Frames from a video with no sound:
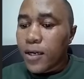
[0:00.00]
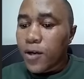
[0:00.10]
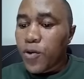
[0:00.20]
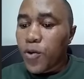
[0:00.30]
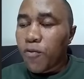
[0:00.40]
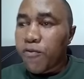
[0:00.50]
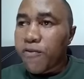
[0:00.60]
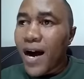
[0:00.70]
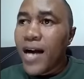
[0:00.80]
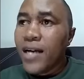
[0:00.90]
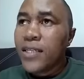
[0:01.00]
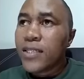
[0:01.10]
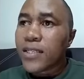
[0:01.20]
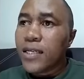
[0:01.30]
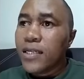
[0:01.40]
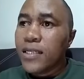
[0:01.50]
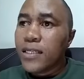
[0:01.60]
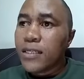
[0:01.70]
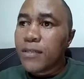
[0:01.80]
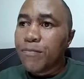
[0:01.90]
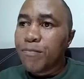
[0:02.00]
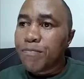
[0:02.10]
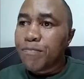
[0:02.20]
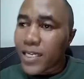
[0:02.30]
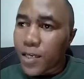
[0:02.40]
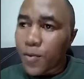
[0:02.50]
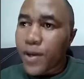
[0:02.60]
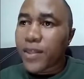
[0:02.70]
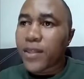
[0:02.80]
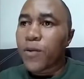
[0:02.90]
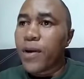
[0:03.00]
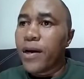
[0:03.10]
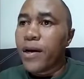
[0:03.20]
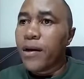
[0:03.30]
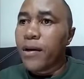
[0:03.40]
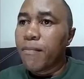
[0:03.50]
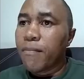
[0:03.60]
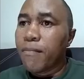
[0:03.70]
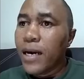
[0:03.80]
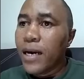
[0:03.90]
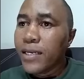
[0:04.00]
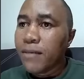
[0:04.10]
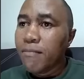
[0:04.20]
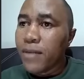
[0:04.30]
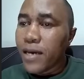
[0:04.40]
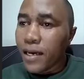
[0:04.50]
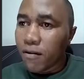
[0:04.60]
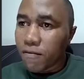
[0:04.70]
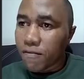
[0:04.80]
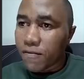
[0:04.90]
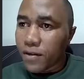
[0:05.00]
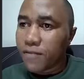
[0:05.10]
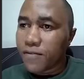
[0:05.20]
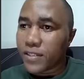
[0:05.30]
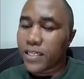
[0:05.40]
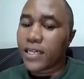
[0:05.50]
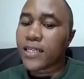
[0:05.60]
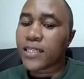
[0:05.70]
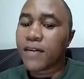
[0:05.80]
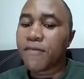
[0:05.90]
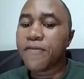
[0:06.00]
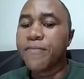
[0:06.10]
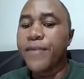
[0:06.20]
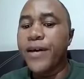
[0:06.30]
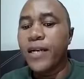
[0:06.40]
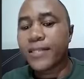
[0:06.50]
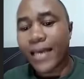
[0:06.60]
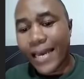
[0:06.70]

you find in Butterworth there were many male investigators than females,